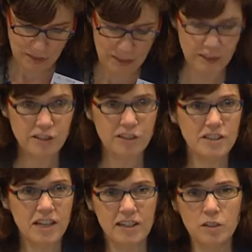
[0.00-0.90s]
in this
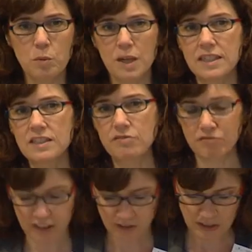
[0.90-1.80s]
otherwise
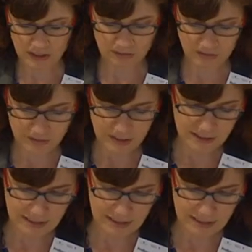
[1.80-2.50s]
very vivid